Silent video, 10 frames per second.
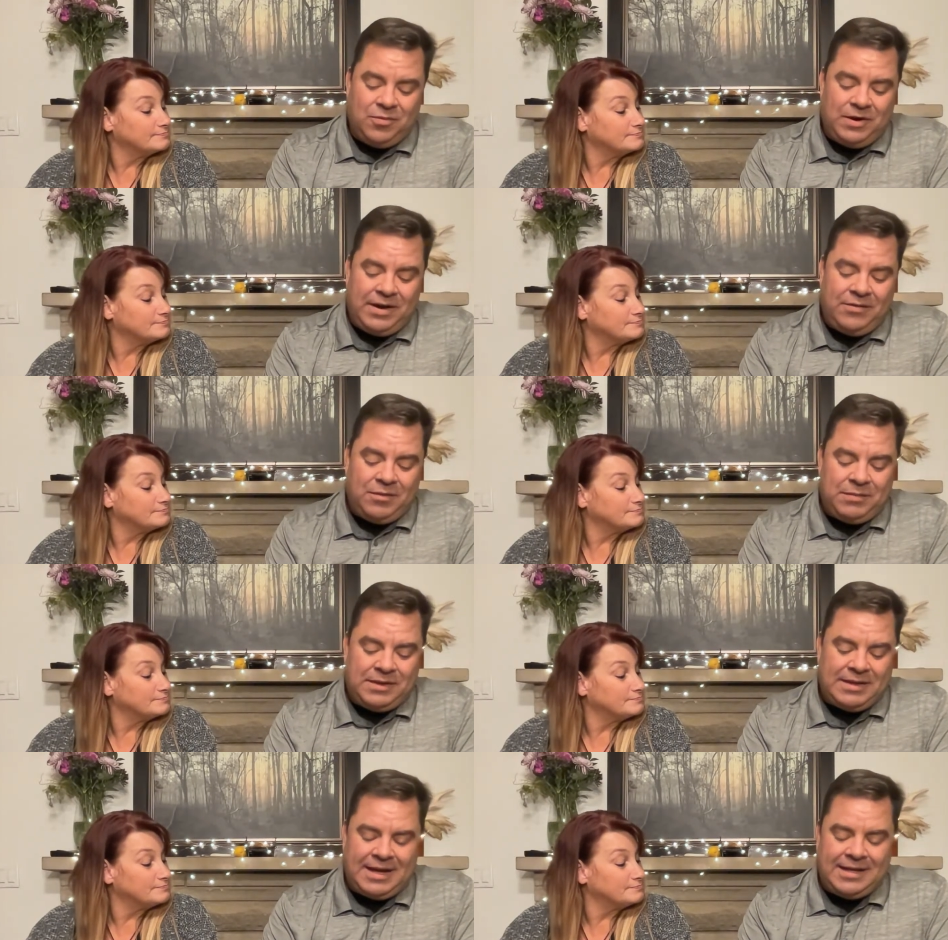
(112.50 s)
Speaker 1: whatever,
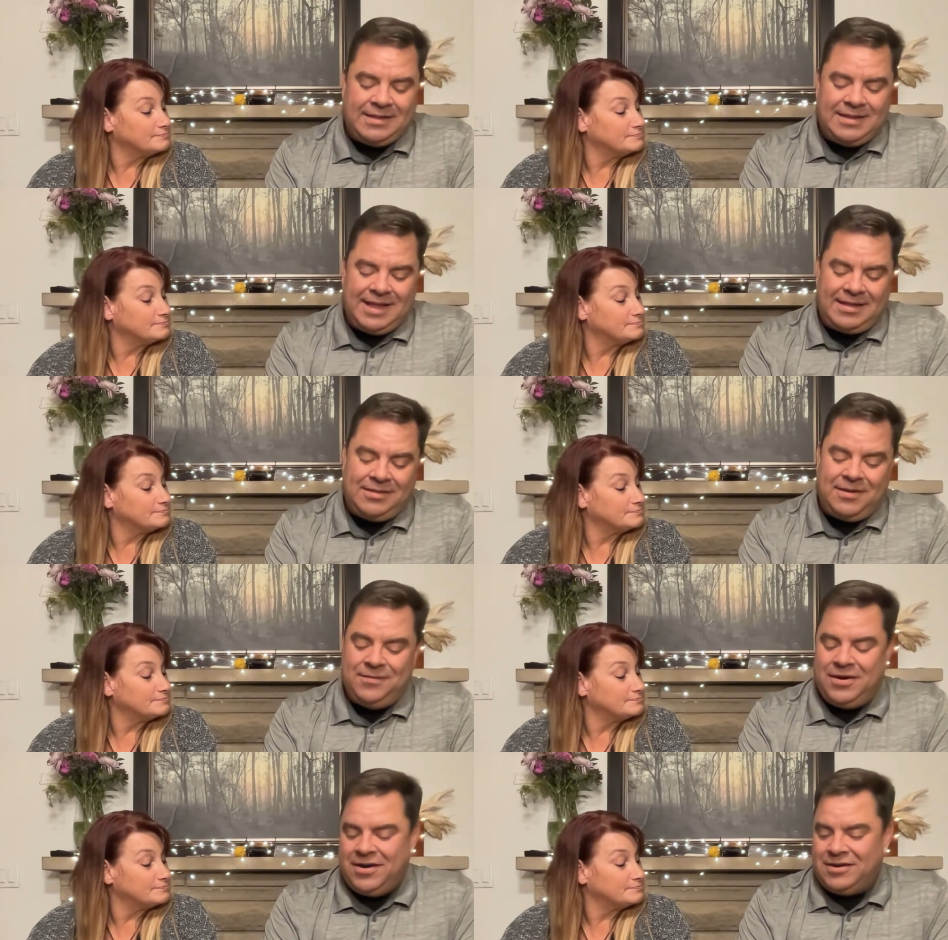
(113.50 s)
but that that love
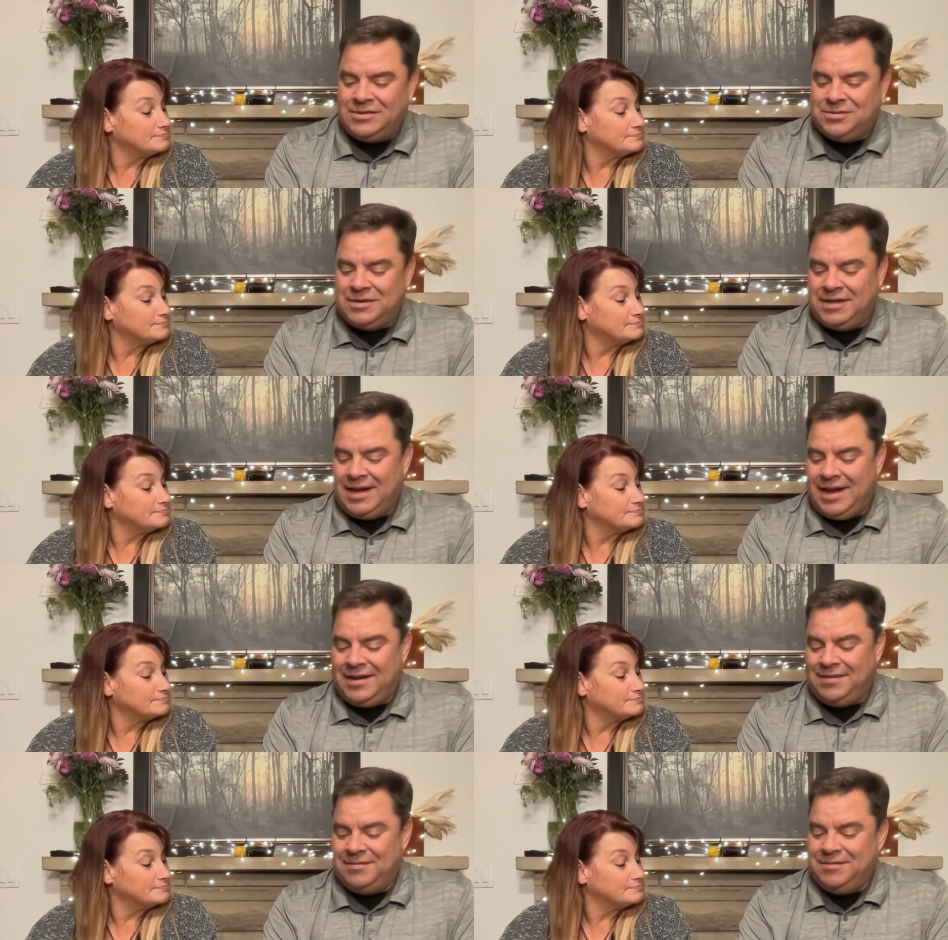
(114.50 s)
card's really kind
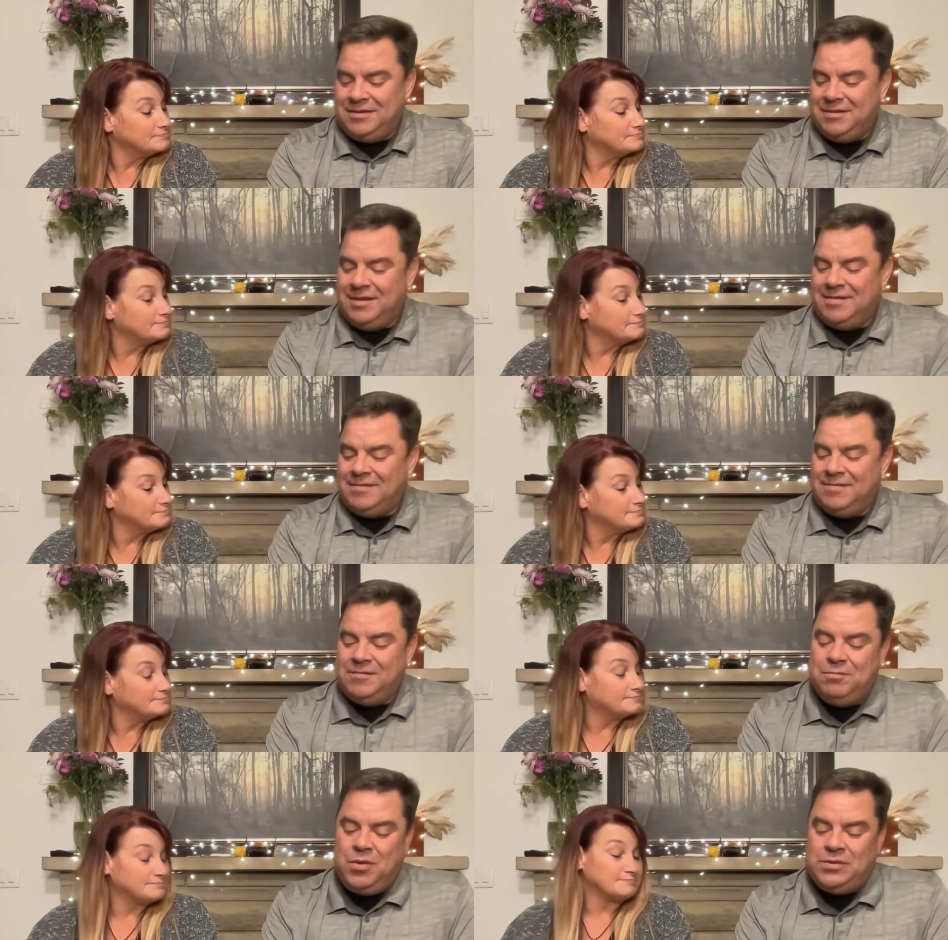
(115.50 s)
of
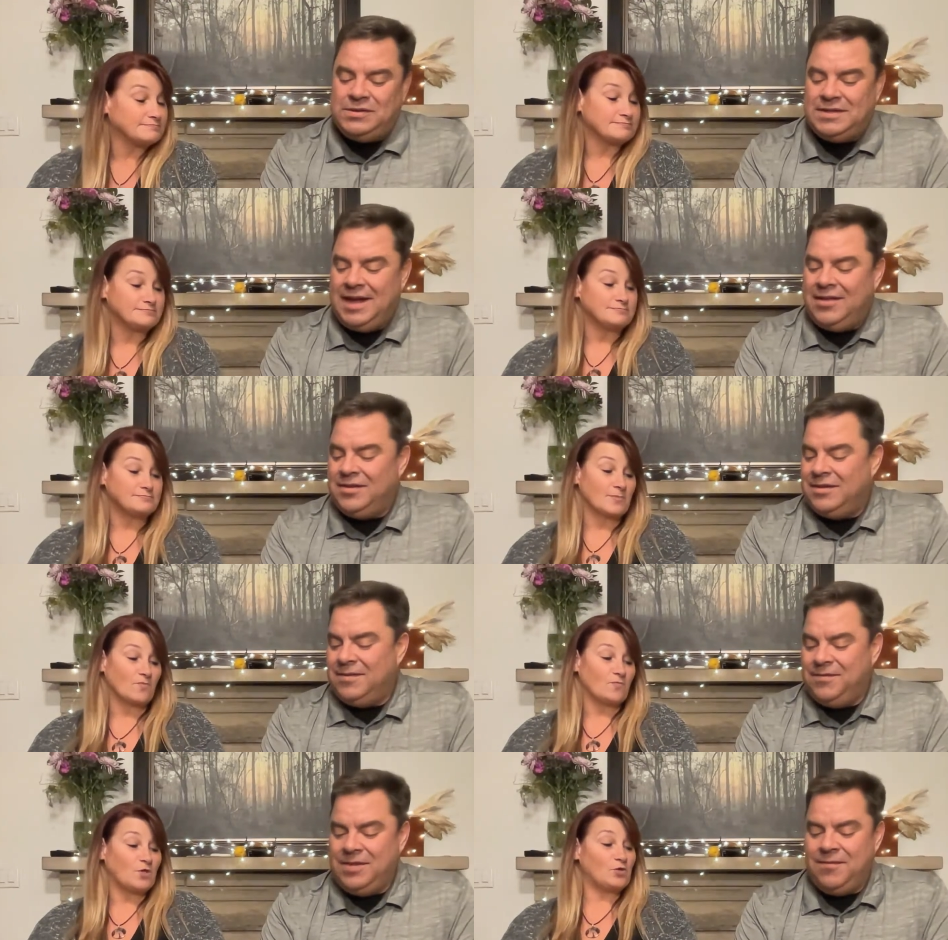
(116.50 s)
pulls together the.
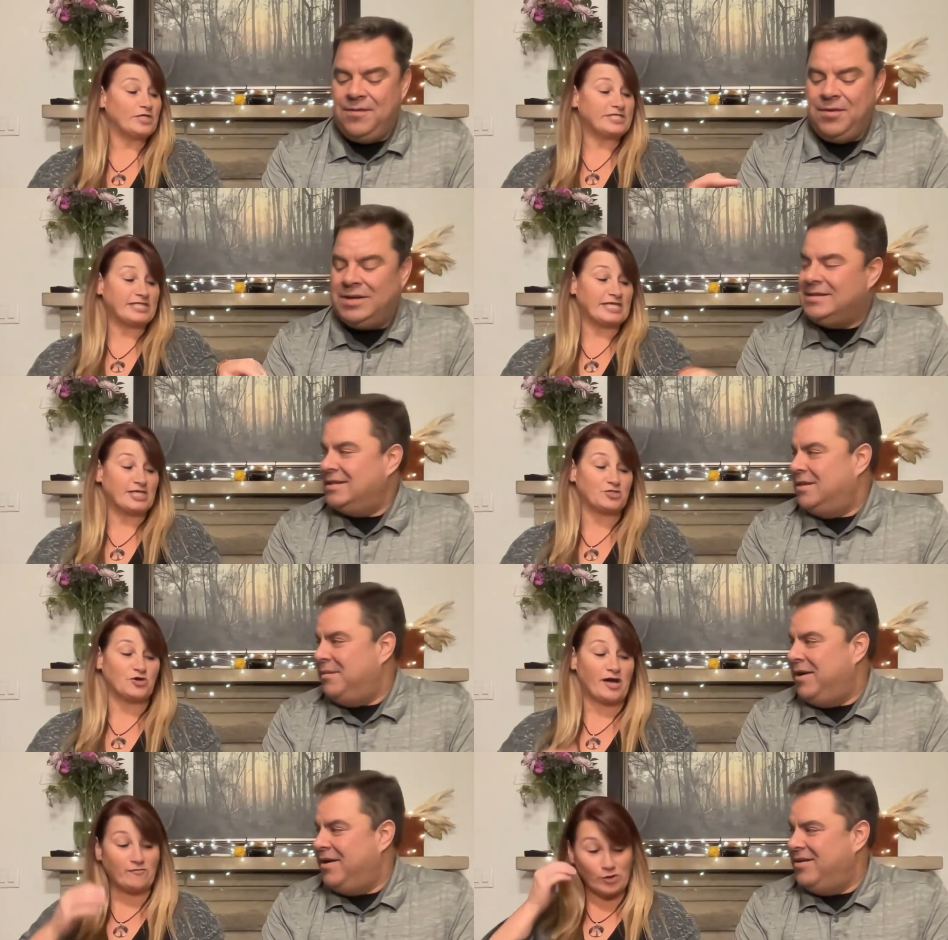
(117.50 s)
you're just thinking
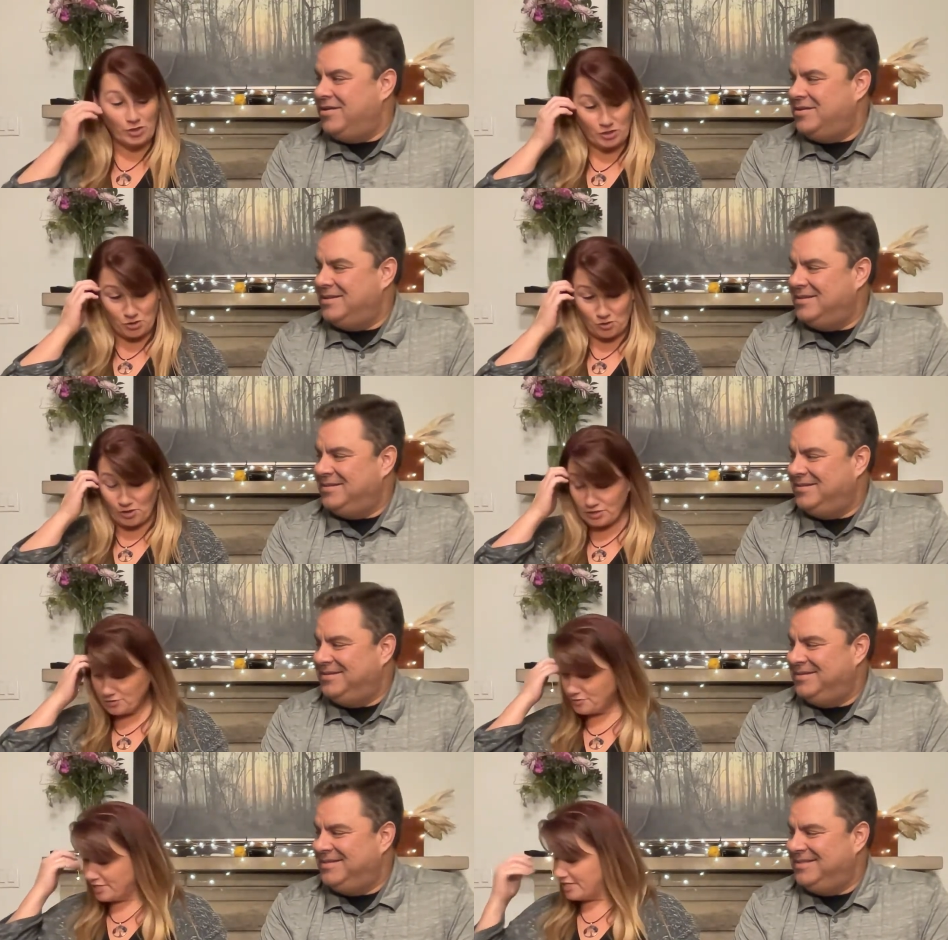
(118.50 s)
Speaker 2: travel because you're also
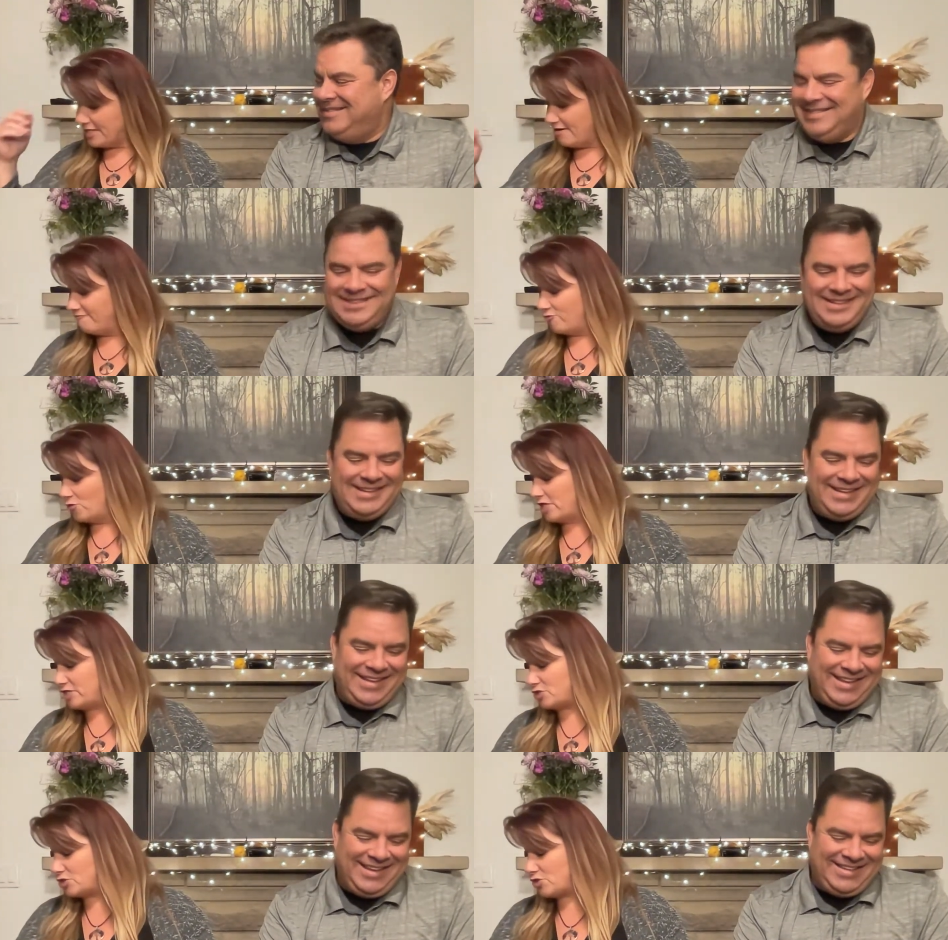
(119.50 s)
seeing that
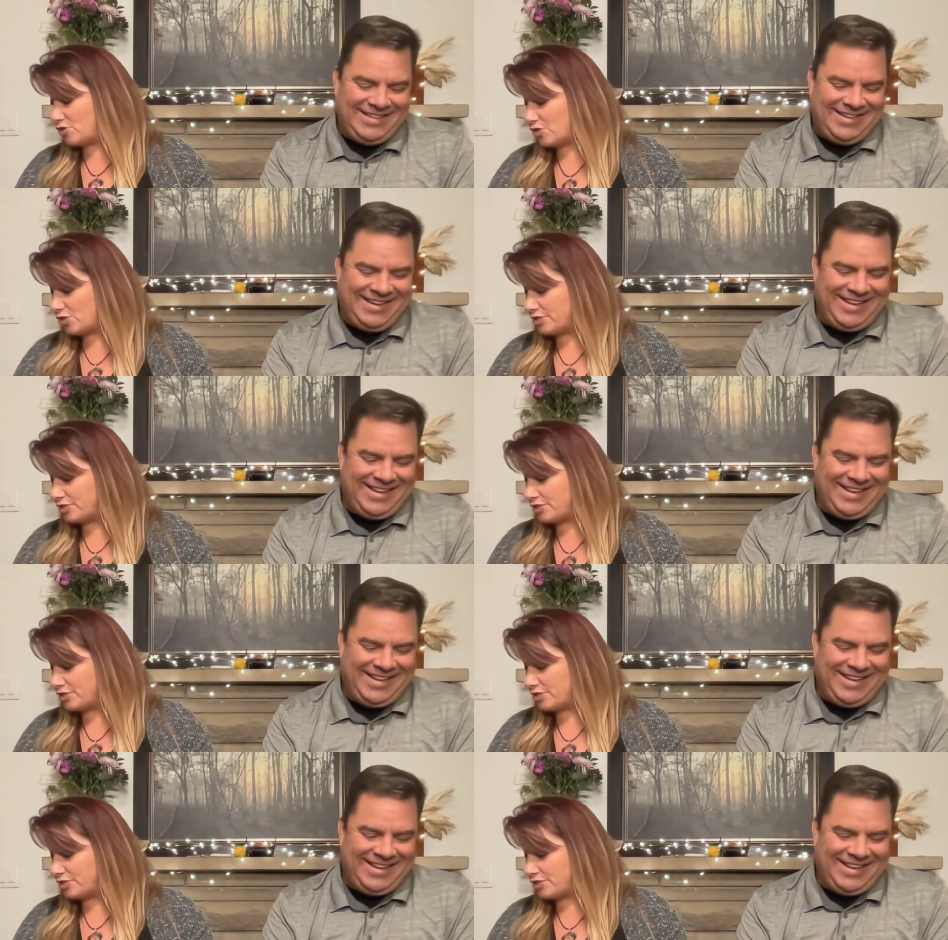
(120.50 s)
voyage card.